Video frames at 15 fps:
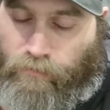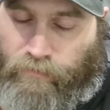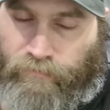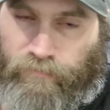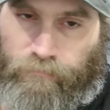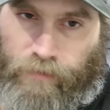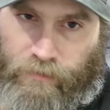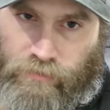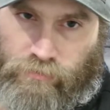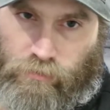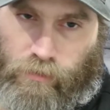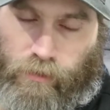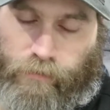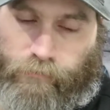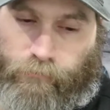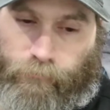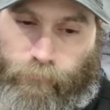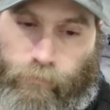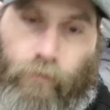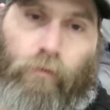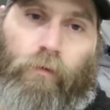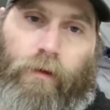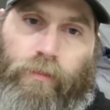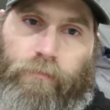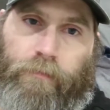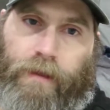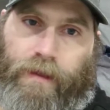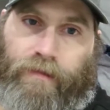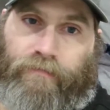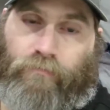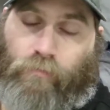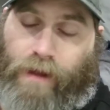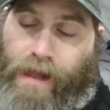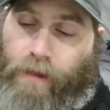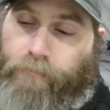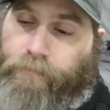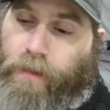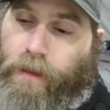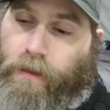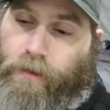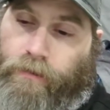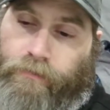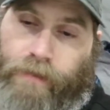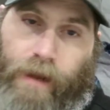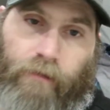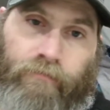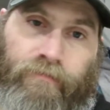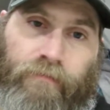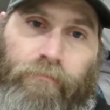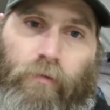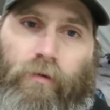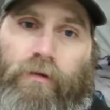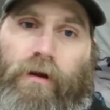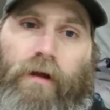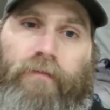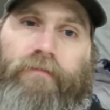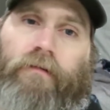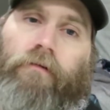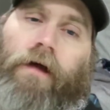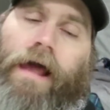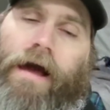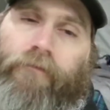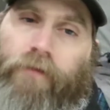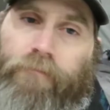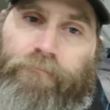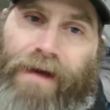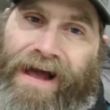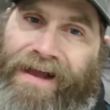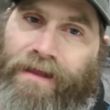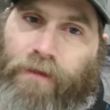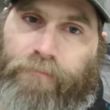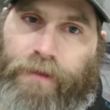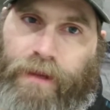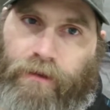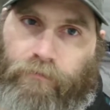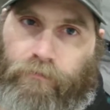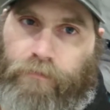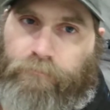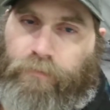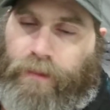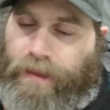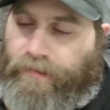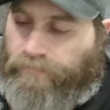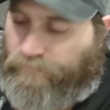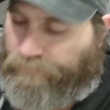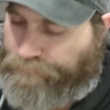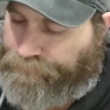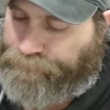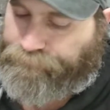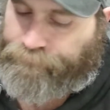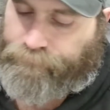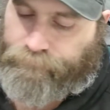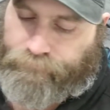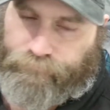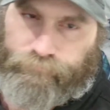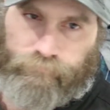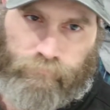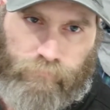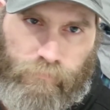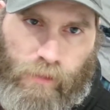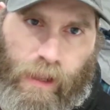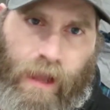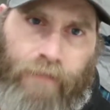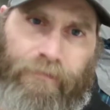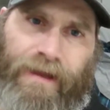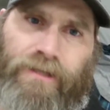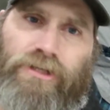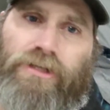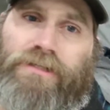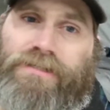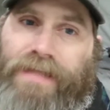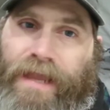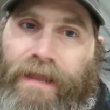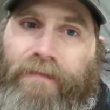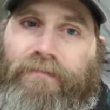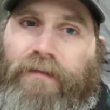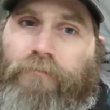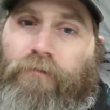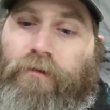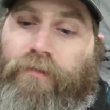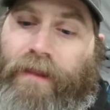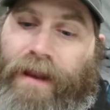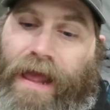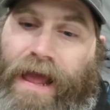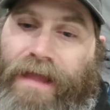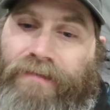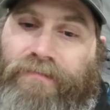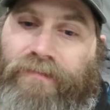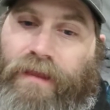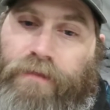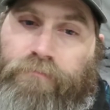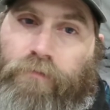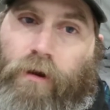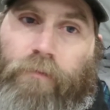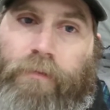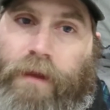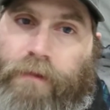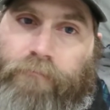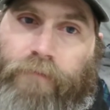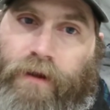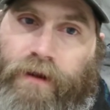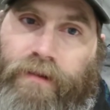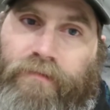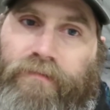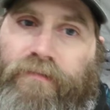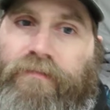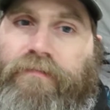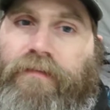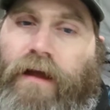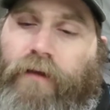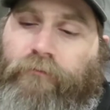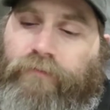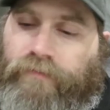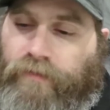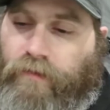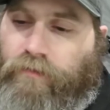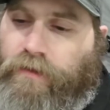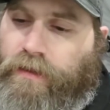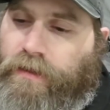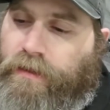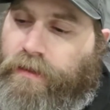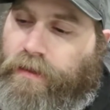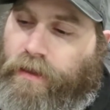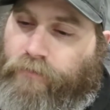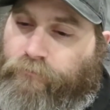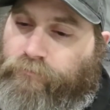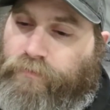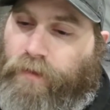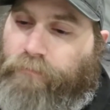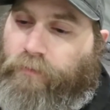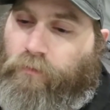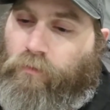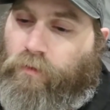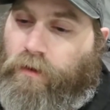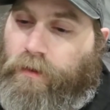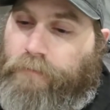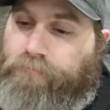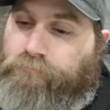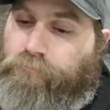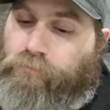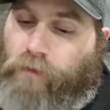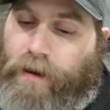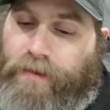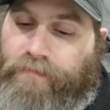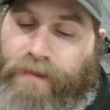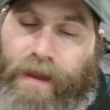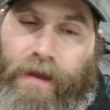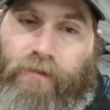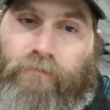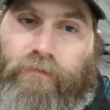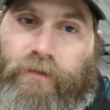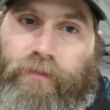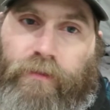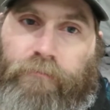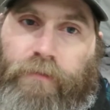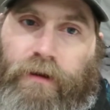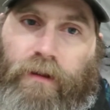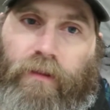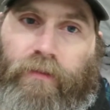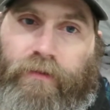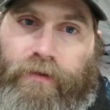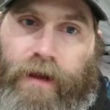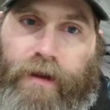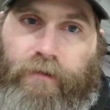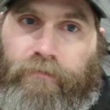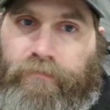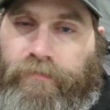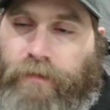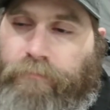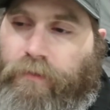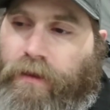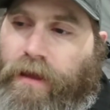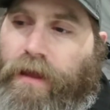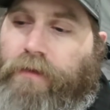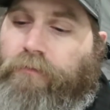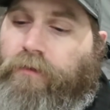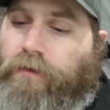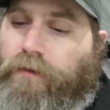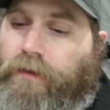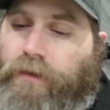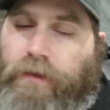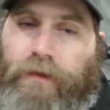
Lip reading: some extra fuel with me as well. Now, it's important also to have a backup heater in place. I'm actually staying somewhere that has like propane buddies and stuff, so if something were to break down in the middle of the night or something, I could,